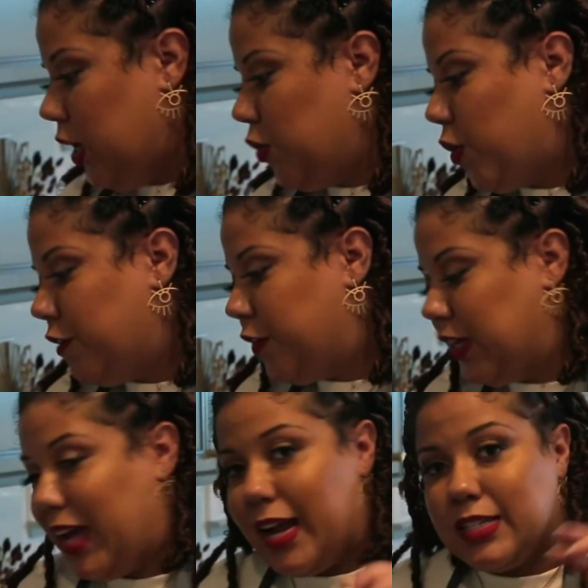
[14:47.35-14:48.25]
In order for
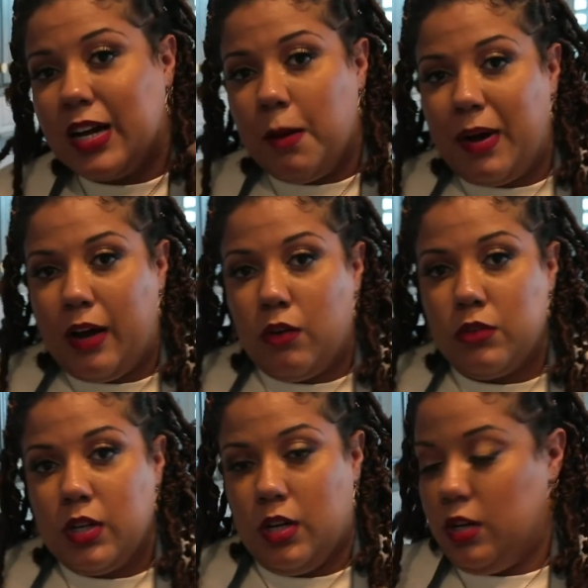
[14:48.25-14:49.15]
the cake to come
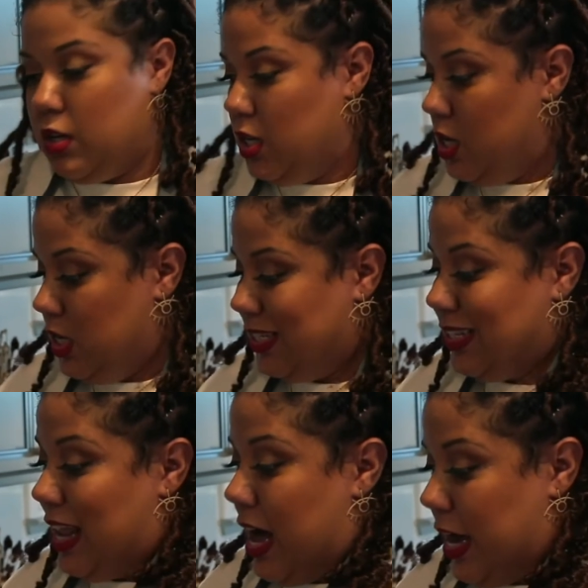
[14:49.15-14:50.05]
out,
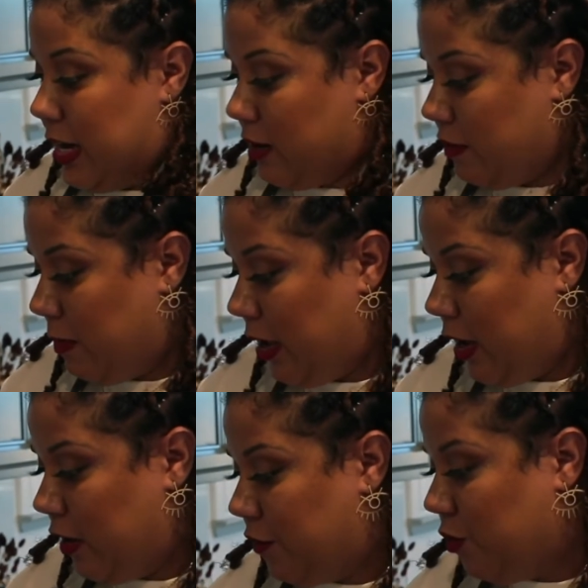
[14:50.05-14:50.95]
slide out of the
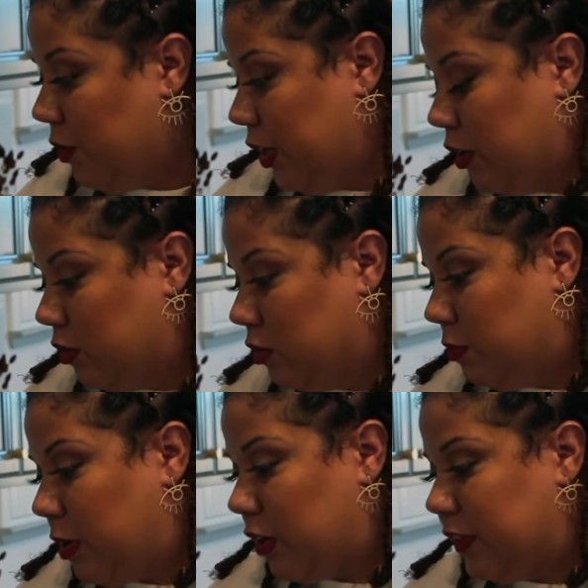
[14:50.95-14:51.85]
pan, if you will,
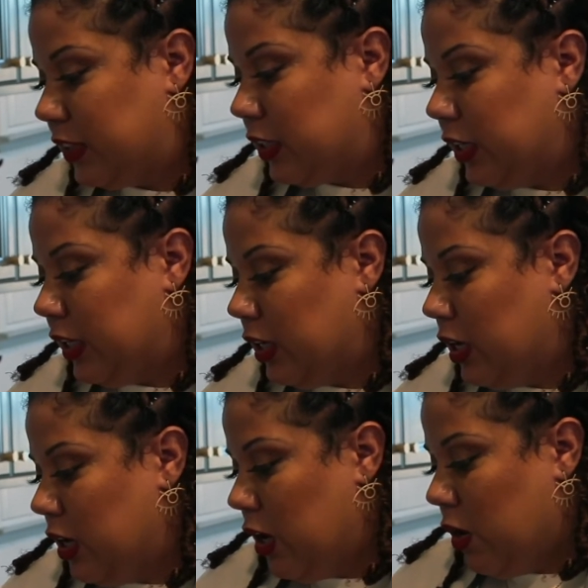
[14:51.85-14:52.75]
perfectly,
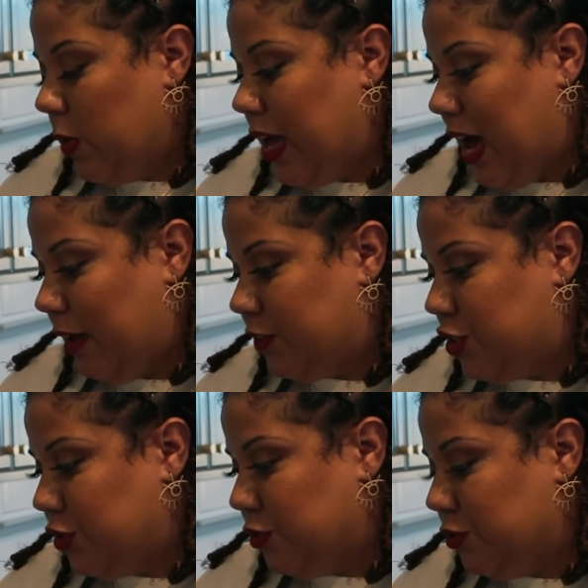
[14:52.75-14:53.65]
we have
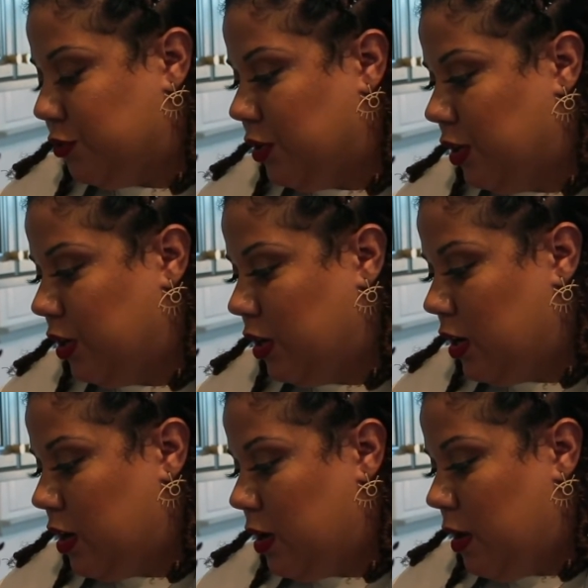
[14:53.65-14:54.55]
to
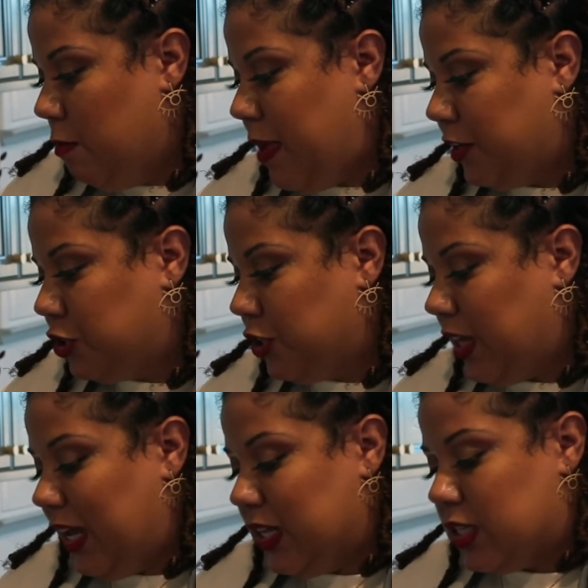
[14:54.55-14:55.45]
make sure
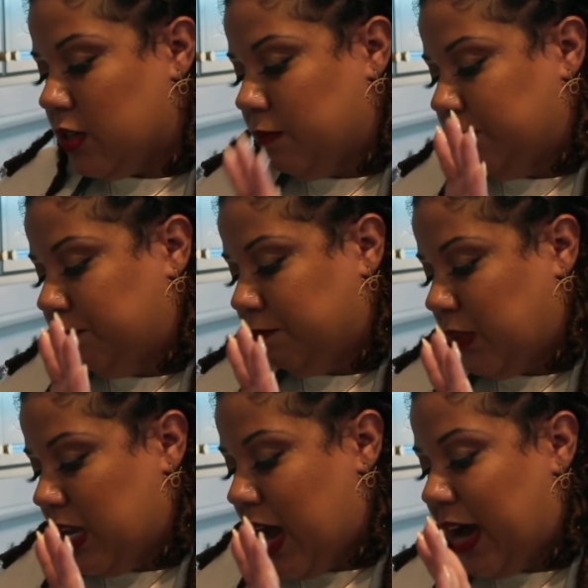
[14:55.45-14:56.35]
that it's
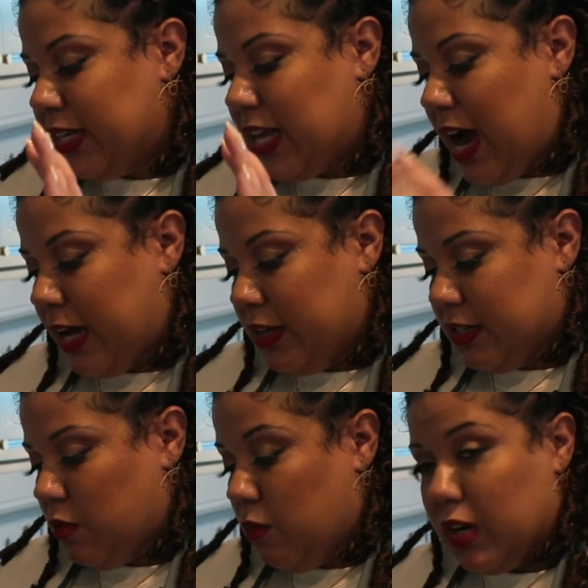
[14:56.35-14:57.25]
not as hot as
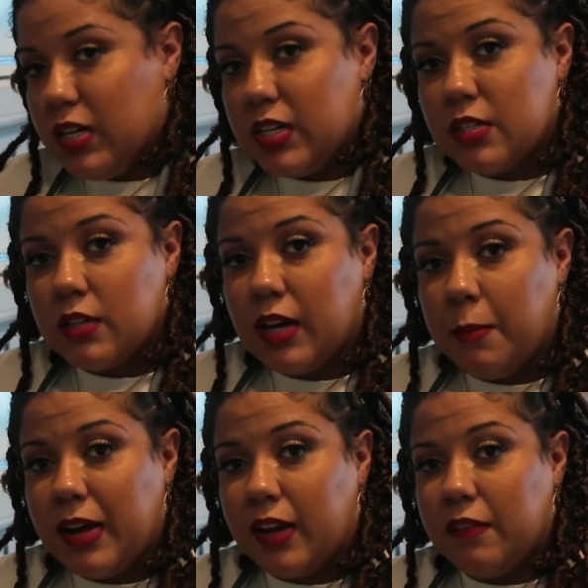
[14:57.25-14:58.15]
it was
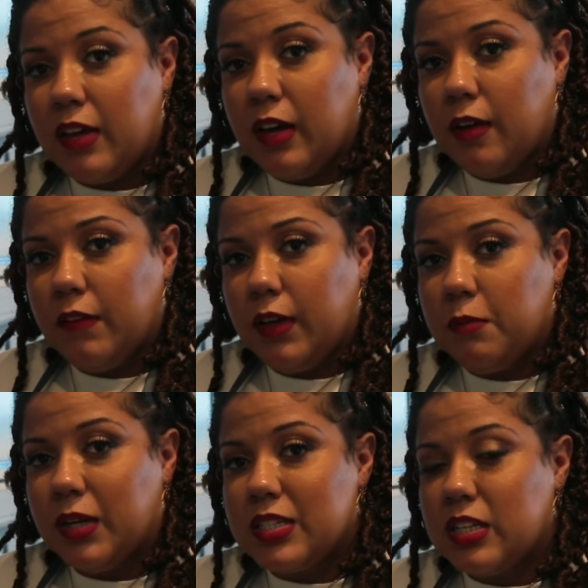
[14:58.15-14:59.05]
coming out of the oven,
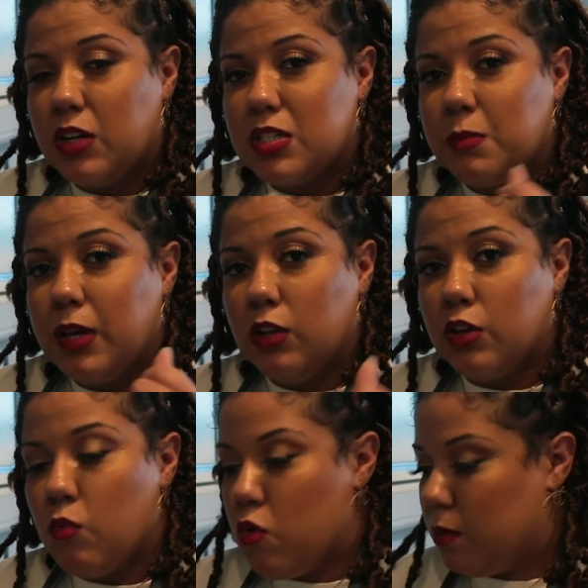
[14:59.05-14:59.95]
but it still needs to be a
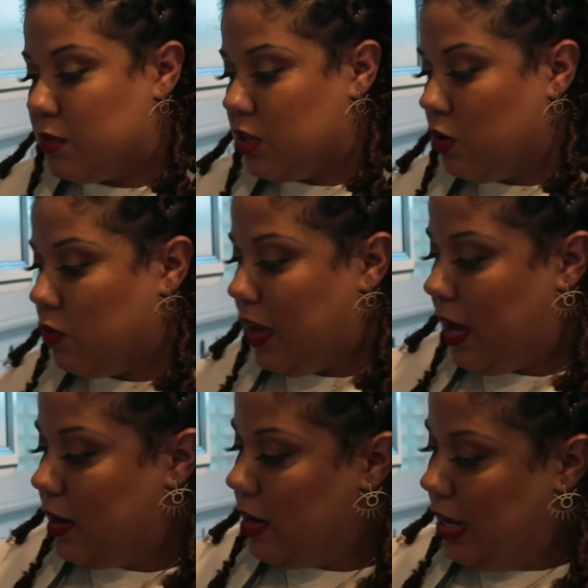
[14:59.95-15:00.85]
little warm so
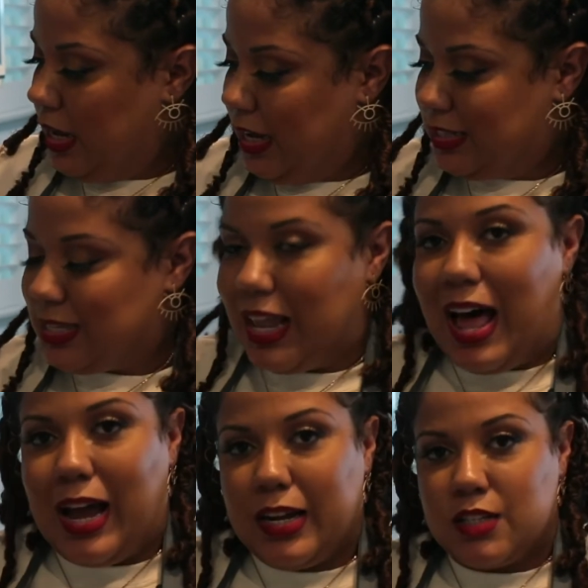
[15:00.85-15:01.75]
that it
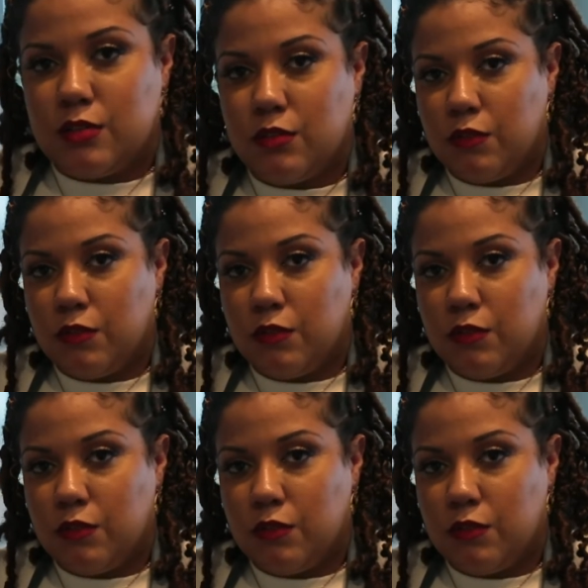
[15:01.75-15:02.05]
slides